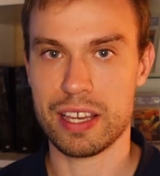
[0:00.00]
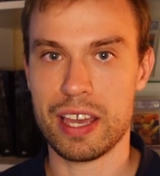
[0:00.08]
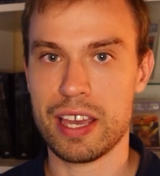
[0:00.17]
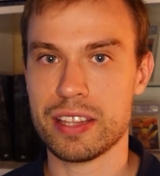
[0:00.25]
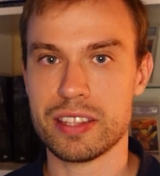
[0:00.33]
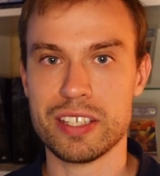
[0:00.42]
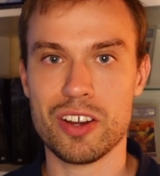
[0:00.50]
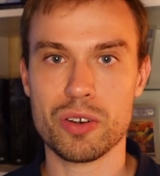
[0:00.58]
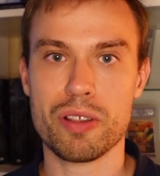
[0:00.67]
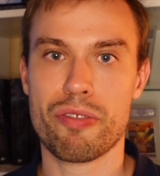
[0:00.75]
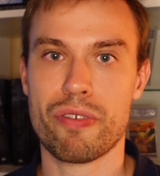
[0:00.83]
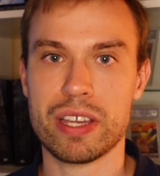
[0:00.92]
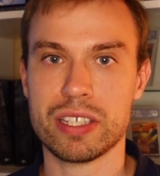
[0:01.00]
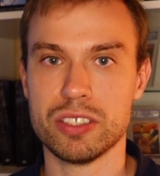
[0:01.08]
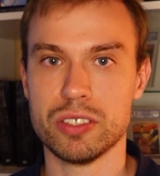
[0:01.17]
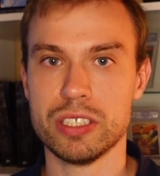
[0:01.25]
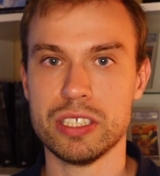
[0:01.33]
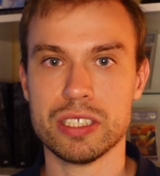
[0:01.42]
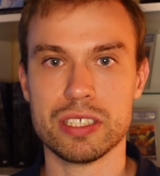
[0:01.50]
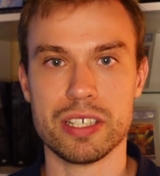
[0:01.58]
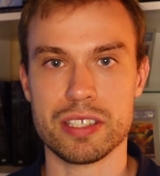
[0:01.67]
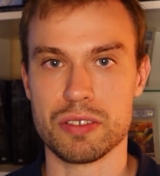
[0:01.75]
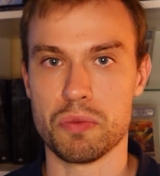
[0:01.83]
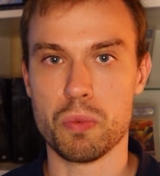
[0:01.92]
and the only thing you need
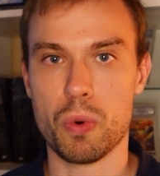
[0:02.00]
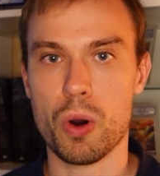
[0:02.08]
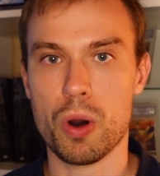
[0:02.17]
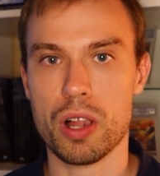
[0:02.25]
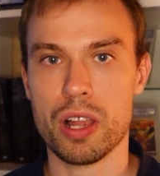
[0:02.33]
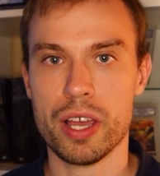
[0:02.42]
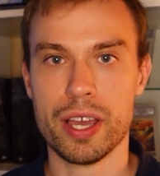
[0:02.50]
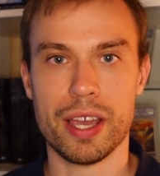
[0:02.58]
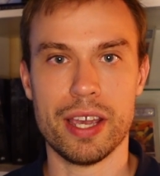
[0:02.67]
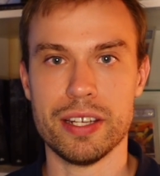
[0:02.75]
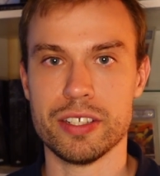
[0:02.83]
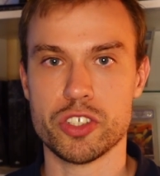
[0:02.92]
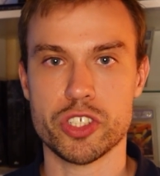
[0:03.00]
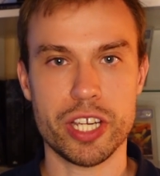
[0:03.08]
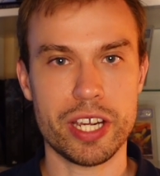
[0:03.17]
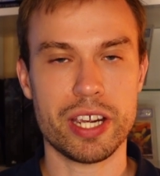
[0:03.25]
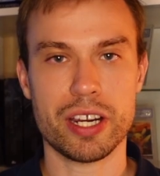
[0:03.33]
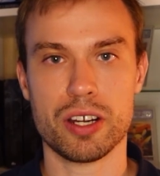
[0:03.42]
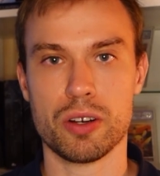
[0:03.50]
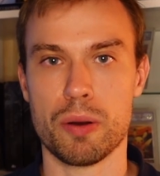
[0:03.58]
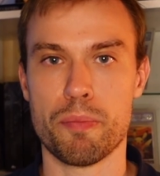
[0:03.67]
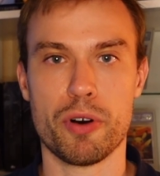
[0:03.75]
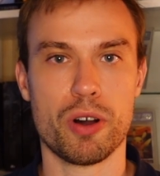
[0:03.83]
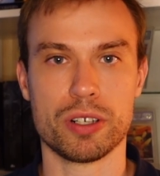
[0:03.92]
is a wall and a chair, a
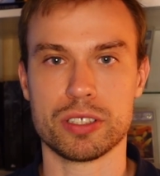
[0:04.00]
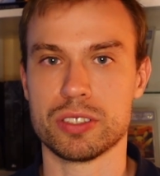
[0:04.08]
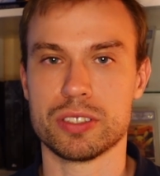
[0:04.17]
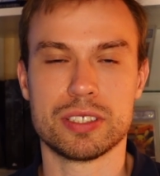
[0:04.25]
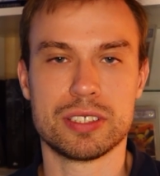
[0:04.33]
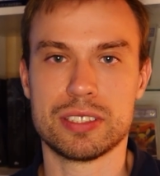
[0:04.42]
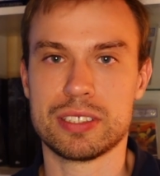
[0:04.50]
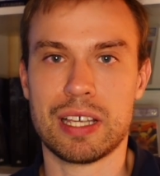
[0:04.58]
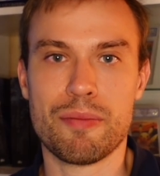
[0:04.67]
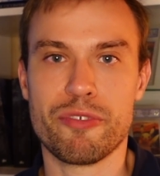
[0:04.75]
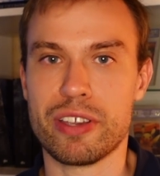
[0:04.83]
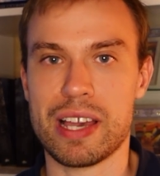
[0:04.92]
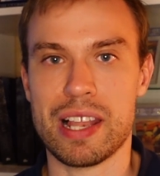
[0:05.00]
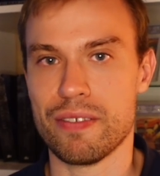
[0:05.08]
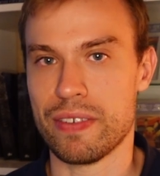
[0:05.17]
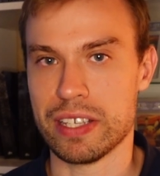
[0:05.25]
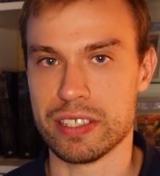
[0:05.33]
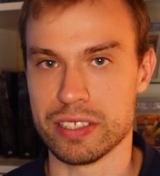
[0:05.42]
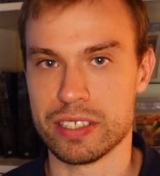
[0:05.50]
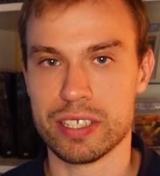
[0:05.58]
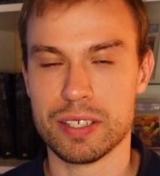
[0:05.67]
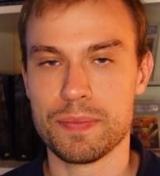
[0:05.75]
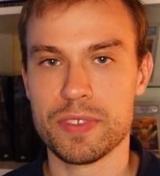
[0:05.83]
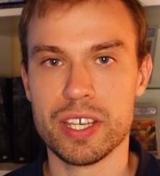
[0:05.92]
box, or something elevated.
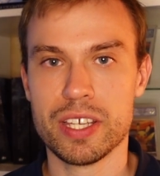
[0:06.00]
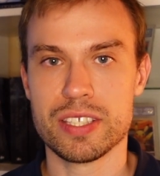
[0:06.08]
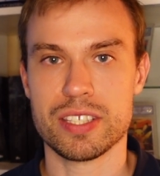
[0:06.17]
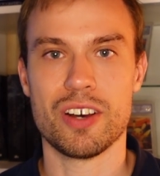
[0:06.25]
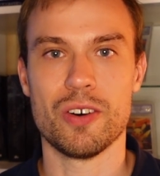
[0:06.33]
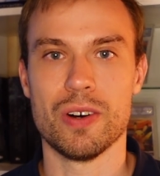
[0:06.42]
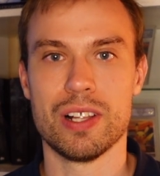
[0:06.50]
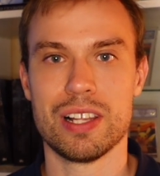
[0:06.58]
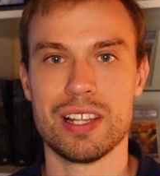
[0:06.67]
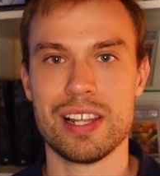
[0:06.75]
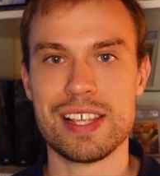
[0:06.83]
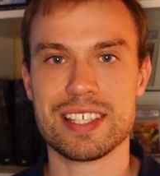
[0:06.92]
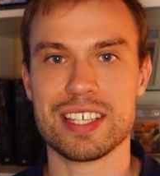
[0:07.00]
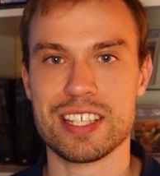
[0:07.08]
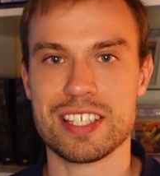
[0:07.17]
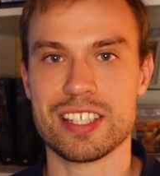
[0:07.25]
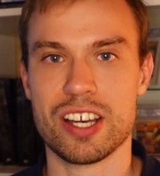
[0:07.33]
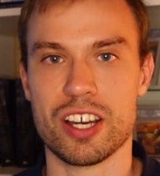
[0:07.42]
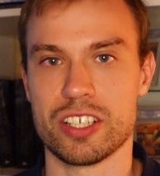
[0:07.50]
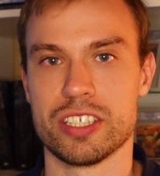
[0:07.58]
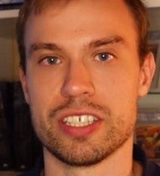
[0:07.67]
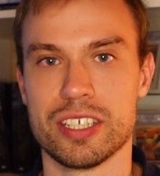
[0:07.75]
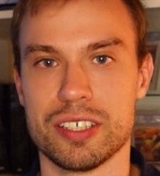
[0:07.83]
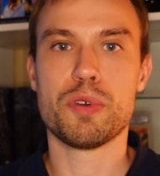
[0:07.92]
So let's get started.
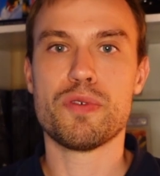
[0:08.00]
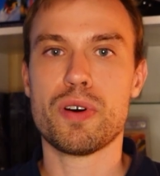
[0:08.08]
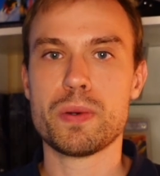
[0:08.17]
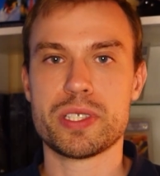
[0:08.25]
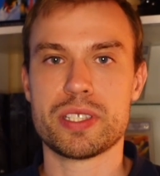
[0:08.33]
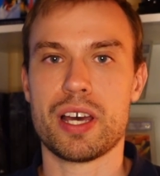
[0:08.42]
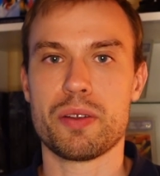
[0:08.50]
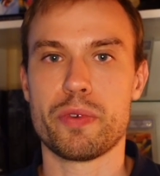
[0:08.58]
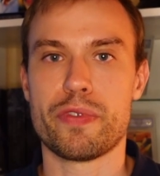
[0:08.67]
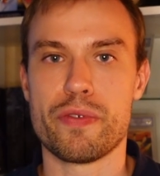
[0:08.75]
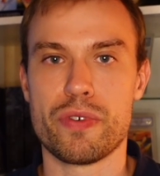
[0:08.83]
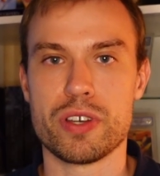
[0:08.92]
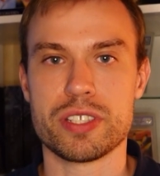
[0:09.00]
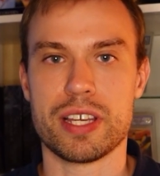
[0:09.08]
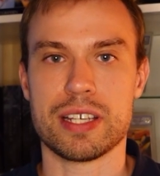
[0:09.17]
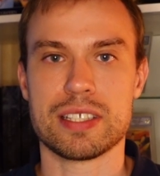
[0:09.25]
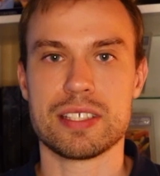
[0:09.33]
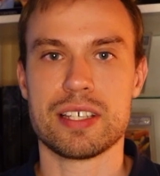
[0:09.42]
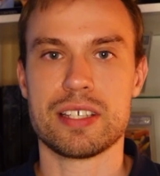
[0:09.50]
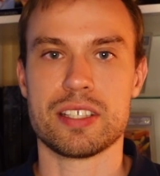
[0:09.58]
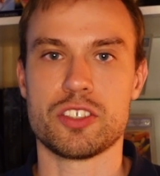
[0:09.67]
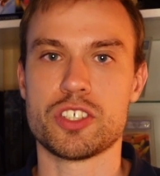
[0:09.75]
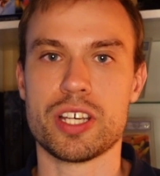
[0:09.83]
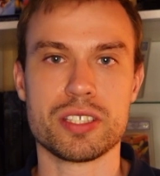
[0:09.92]
Before we start with the first exercise, I
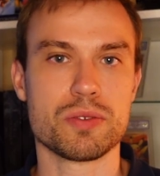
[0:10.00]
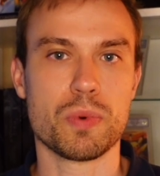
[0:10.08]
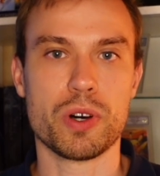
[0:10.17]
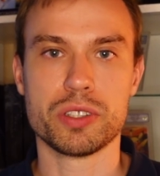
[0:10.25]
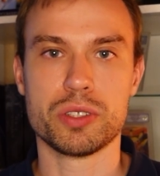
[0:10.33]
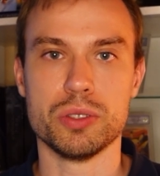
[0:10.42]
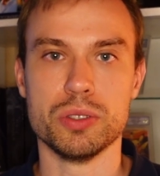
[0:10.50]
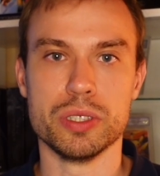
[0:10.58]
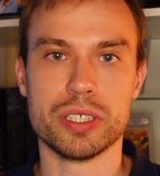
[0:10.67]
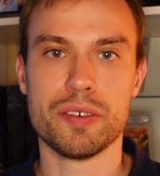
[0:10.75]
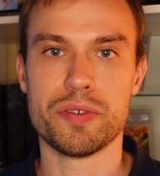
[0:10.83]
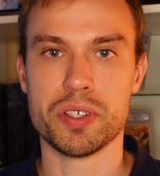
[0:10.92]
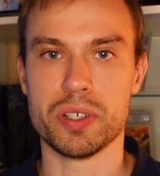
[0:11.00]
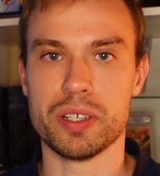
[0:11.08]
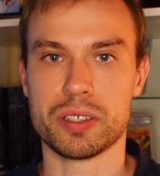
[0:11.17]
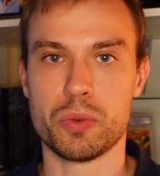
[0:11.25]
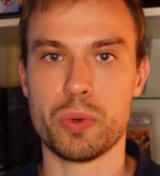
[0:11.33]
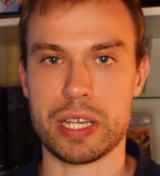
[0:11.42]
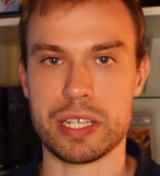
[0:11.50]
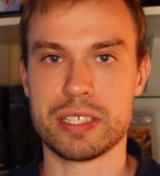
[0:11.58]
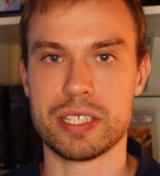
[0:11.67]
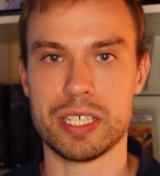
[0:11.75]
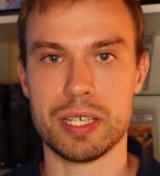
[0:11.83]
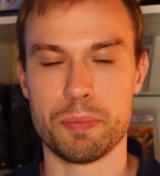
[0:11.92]
just want to give you a quick
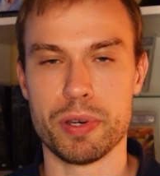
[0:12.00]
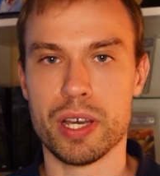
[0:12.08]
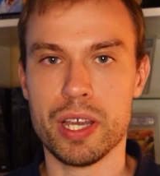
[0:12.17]
tip.